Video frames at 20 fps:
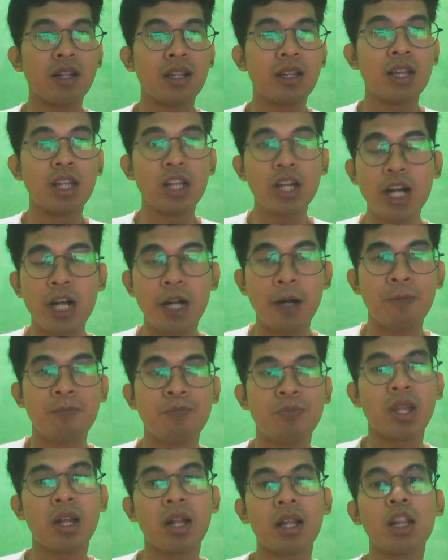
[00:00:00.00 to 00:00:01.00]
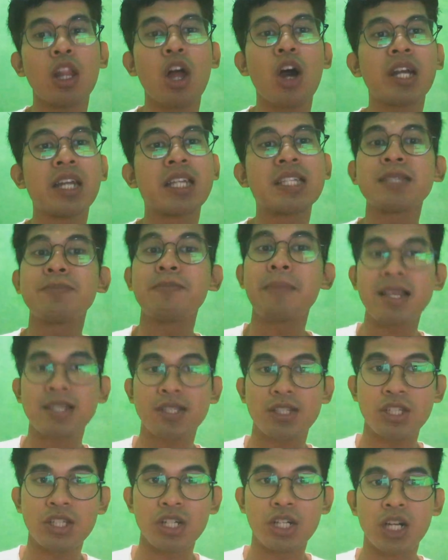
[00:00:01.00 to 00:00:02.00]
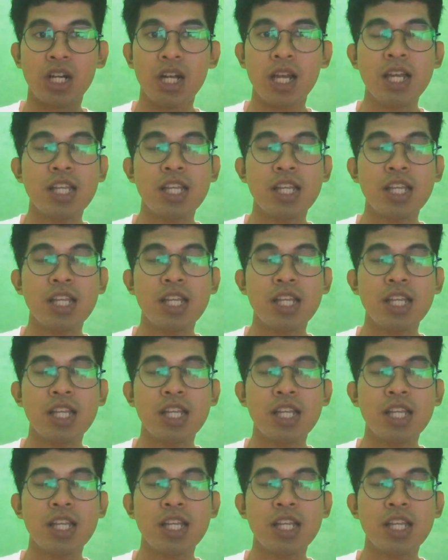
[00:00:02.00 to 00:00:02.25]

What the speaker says: learned along the semester.